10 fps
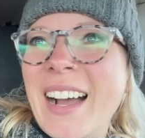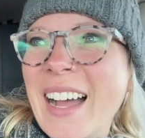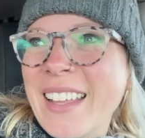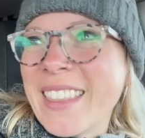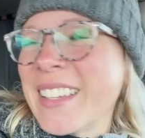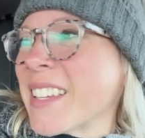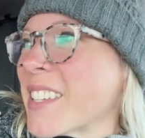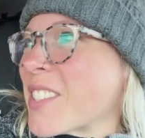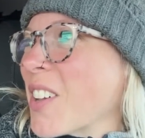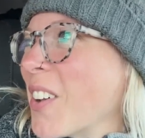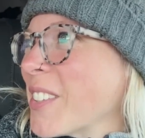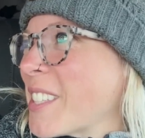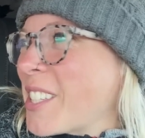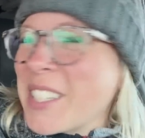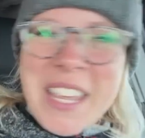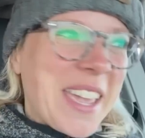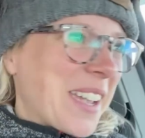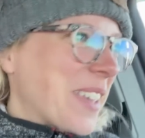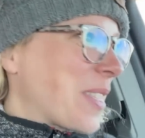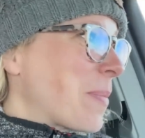on the salt to
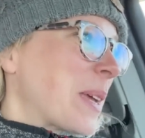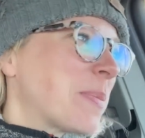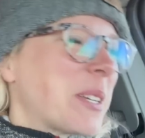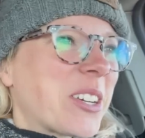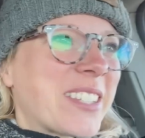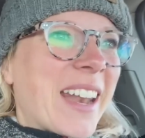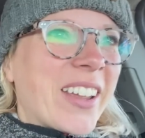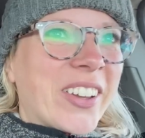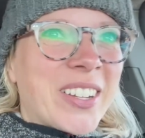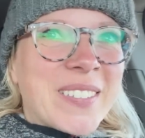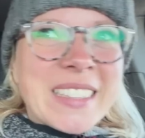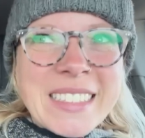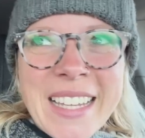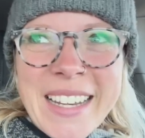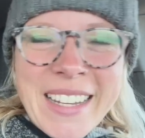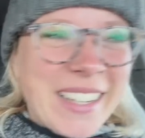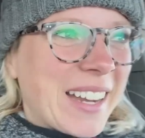take the best pictures that I could with the lighting and